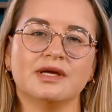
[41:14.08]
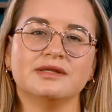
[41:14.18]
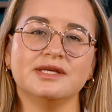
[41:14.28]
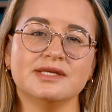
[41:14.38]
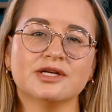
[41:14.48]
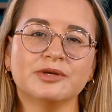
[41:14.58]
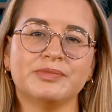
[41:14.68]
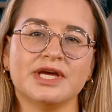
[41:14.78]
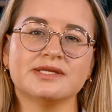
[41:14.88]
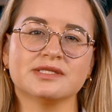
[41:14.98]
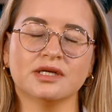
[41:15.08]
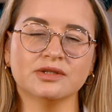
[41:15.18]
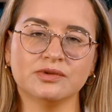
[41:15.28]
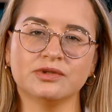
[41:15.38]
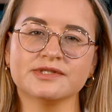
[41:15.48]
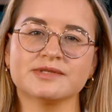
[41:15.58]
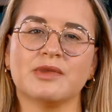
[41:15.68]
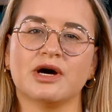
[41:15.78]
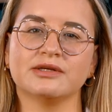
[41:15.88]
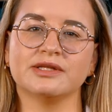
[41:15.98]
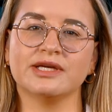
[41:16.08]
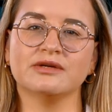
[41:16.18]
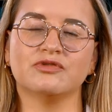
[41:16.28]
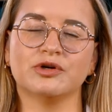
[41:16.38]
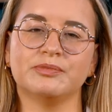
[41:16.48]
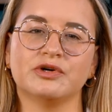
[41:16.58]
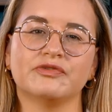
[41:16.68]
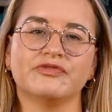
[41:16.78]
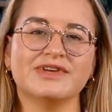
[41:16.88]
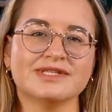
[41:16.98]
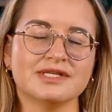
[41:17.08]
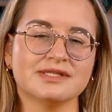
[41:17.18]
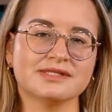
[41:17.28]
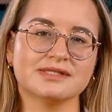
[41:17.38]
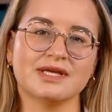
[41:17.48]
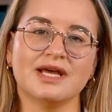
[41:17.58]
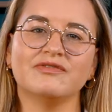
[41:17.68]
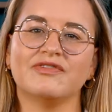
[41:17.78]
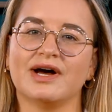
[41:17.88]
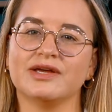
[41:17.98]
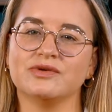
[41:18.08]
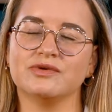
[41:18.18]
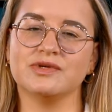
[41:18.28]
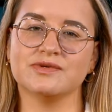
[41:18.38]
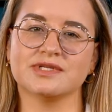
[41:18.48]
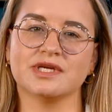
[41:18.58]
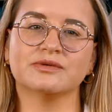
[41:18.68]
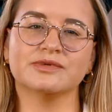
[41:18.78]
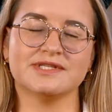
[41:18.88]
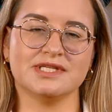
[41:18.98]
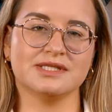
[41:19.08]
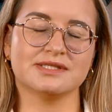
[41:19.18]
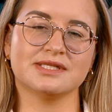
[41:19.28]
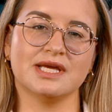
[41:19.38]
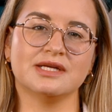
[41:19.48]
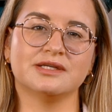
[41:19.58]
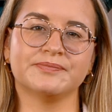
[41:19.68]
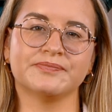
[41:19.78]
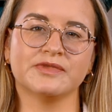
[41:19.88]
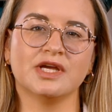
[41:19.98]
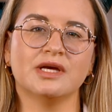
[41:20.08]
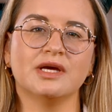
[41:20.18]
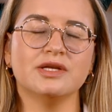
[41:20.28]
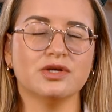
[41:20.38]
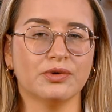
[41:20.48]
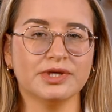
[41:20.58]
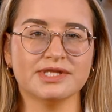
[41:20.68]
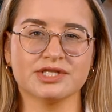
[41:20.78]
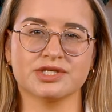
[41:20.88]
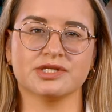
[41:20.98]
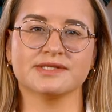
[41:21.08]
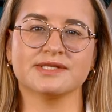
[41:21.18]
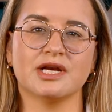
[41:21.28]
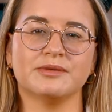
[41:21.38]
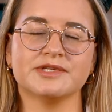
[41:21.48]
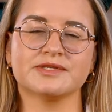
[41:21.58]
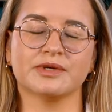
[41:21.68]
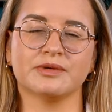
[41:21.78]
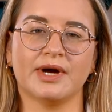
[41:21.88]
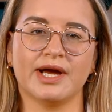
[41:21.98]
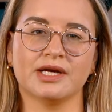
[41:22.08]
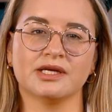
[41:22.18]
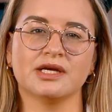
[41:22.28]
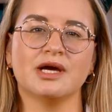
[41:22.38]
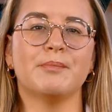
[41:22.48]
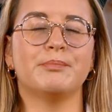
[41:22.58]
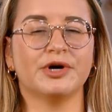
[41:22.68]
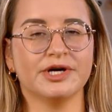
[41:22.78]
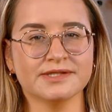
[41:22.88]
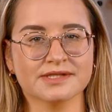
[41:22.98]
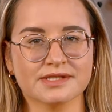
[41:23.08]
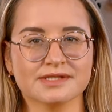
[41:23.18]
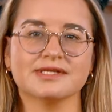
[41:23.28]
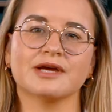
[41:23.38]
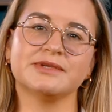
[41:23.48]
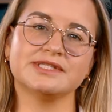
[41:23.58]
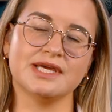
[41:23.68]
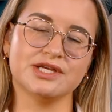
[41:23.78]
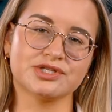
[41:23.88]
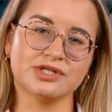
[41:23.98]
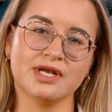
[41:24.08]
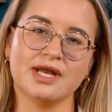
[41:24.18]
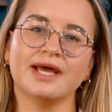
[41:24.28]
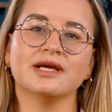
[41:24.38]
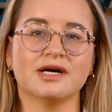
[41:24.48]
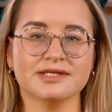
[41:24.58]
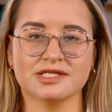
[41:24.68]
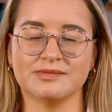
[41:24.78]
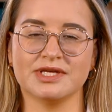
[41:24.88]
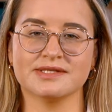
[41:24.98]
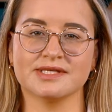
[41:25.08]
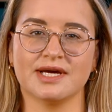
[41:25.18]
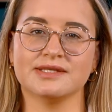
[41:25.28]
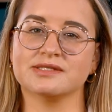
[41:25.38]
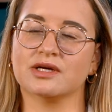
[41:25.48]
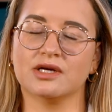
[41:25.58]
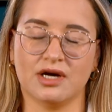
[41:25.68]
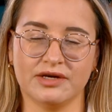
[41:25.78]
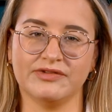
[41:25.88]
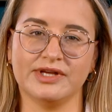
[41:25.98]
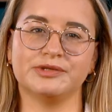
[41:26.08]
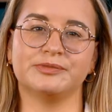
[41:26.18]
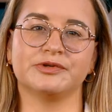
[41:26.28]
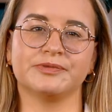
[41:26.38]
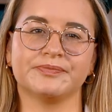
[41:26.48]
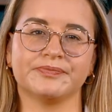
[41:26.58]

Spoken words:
These are based on Google's modeling for both visits and value using receipts data. No additional setup is required, but segmentation and custom insights are unavailable.